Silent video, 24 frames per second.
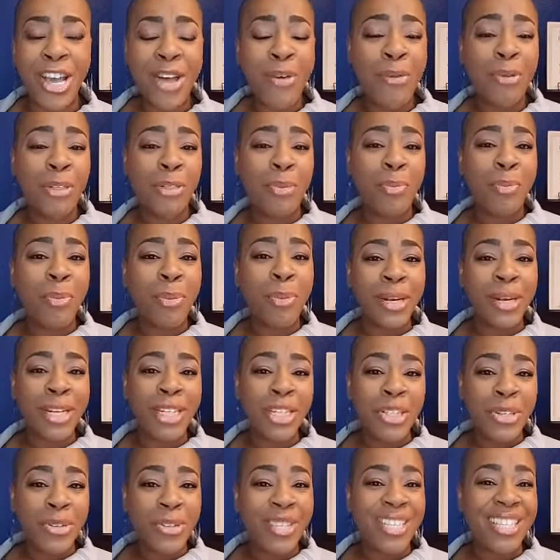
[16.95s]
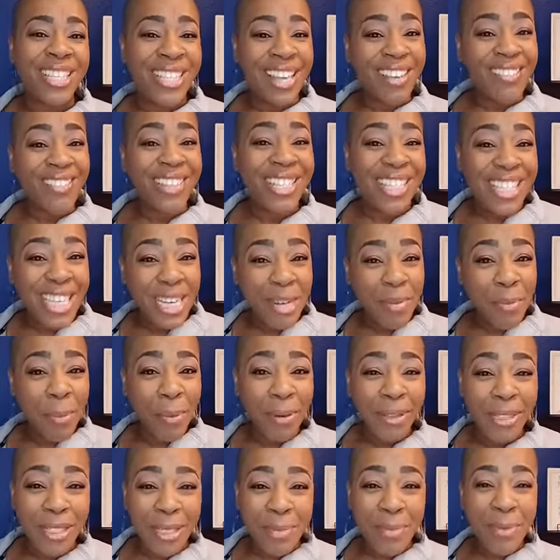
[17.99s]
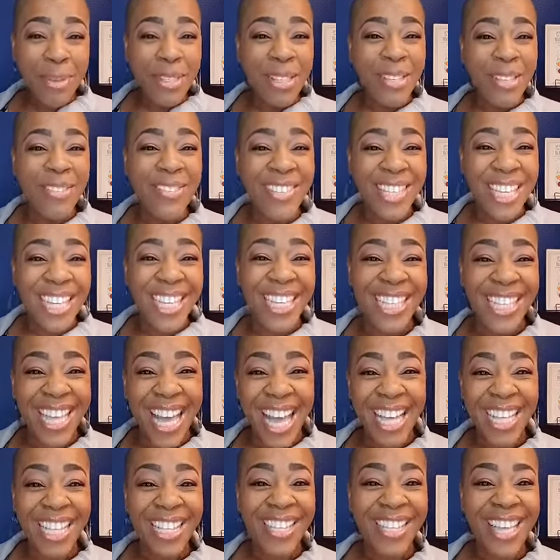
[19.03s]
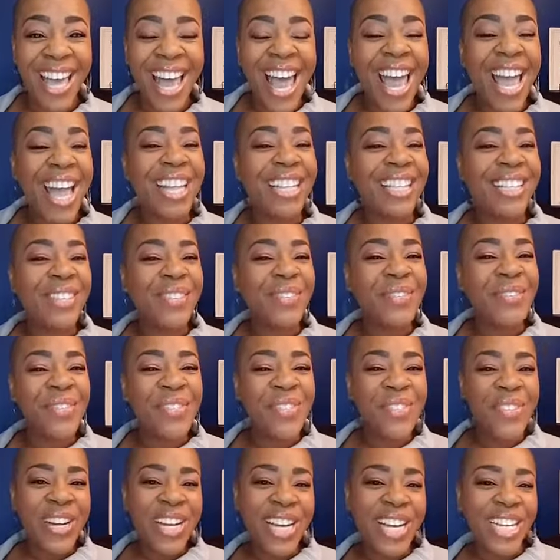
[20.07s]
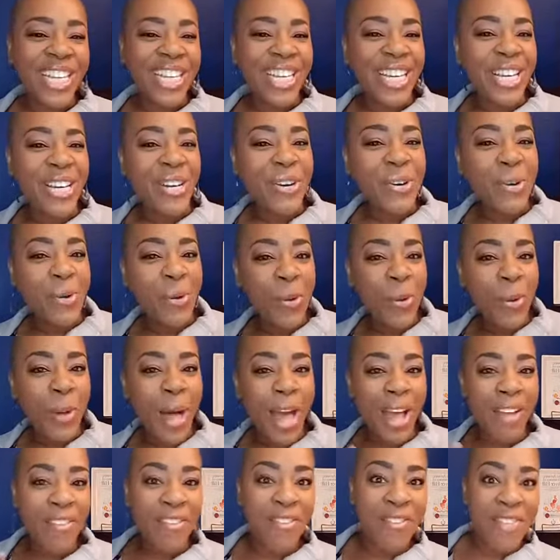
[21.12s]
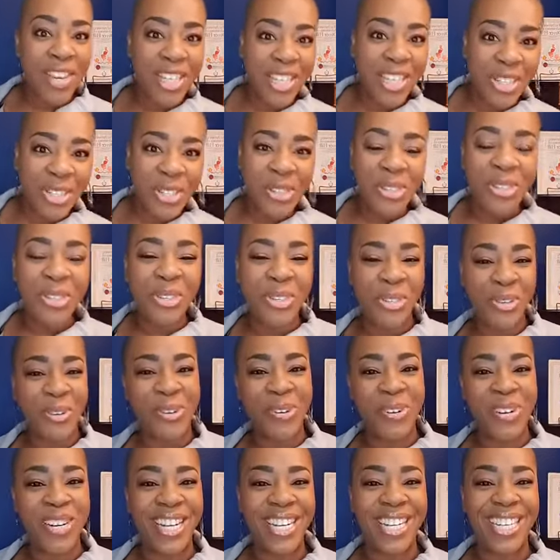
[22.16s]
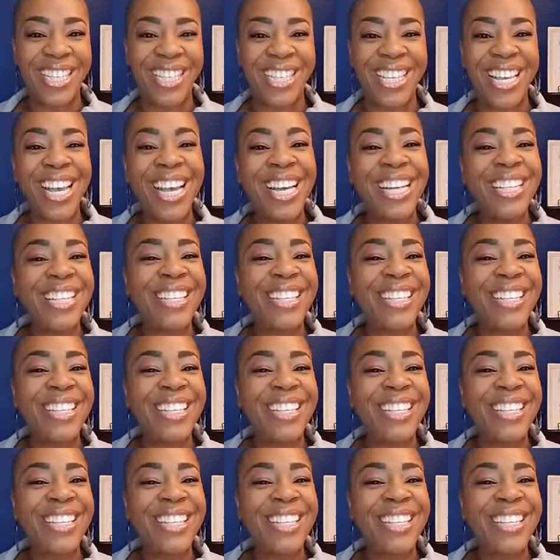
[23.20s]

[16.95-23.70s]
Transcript: which brings you the 17 principles of success and some really cool adventure stories.